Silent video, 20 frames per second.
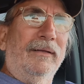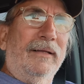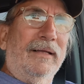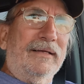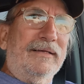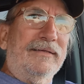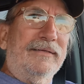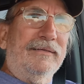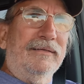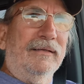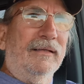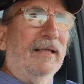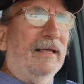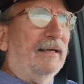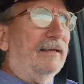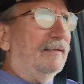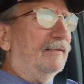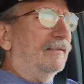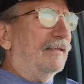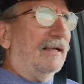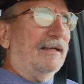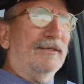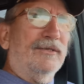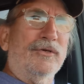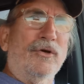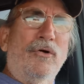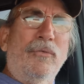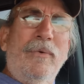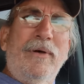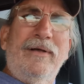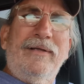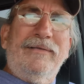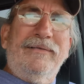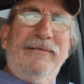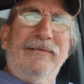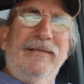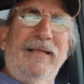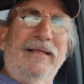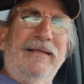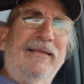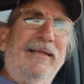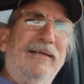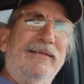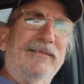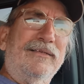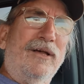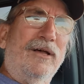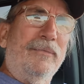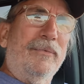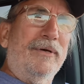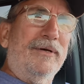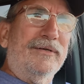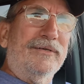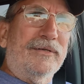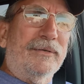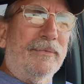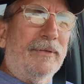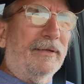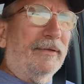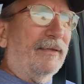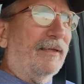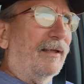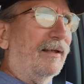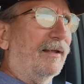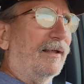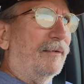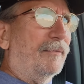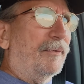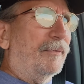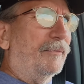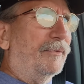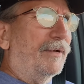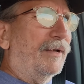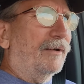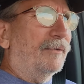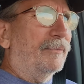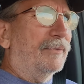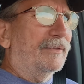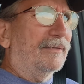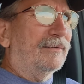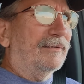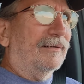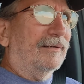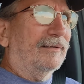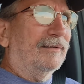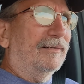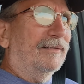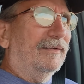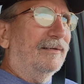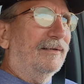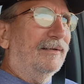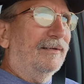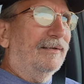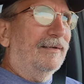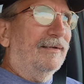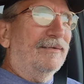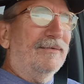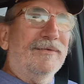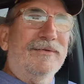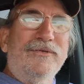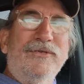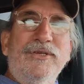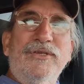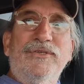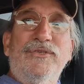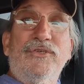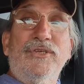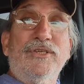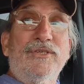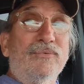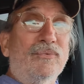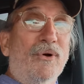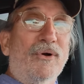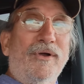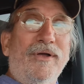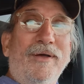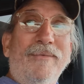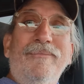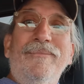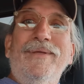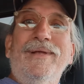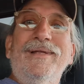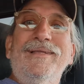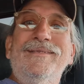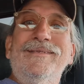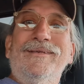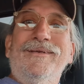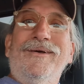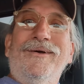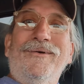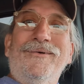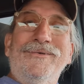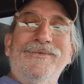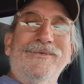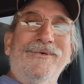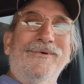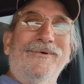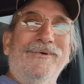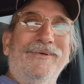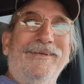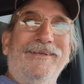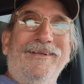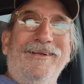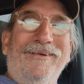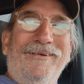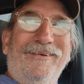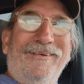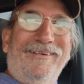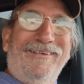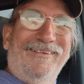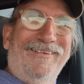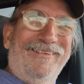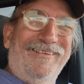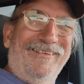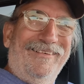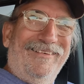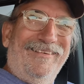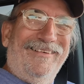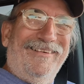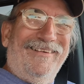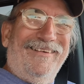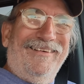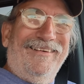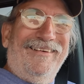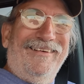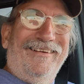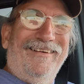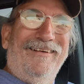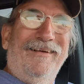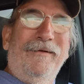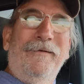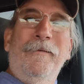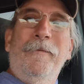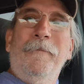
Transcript: Lake Texoma or something like that. I can't remember now, but just woke up minutes ago, so you know.